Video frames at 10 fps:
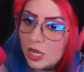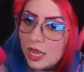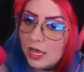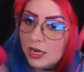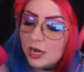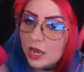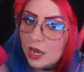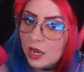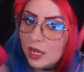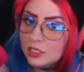and
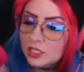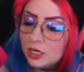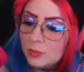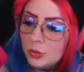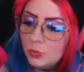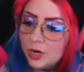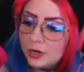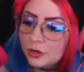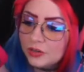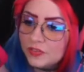it's going to be
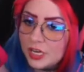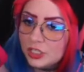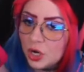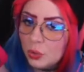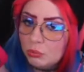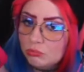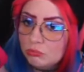weird if they don't